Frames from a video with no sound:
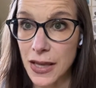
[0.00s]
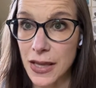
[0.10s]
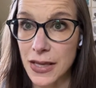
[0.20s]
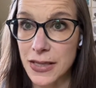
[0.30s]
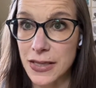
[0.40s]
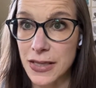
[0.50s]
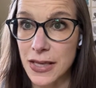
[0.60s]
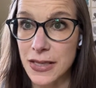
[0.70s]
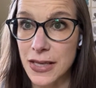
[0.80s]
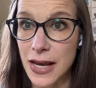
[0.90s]
they see
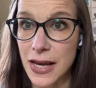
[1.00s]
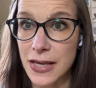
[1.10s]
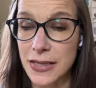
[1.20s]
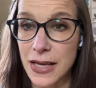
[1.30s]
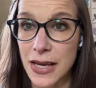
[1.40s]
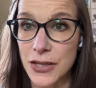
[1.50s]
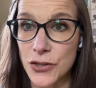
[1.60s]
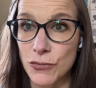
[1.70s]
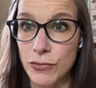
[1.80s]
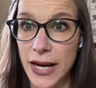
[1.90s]
this as a
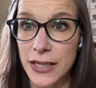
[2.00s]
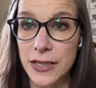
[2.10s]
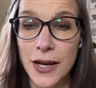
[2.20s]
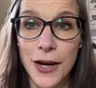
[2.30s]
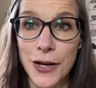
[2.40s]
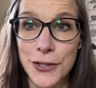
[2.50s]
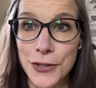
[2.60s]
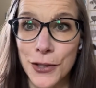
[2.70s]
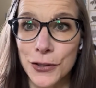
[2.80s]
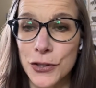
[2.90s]
direct
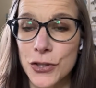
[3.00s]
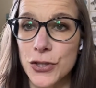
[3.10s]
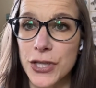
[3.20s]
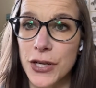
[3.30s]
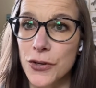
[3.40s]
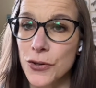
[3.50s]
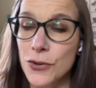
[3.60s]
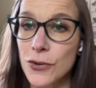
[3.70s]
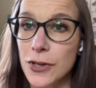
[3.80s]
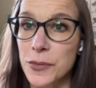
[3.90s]
assault to gender
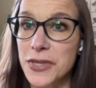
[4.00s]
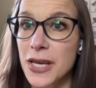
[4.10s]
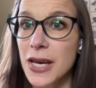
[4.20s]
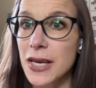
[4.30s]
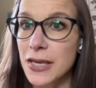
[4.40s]
norms.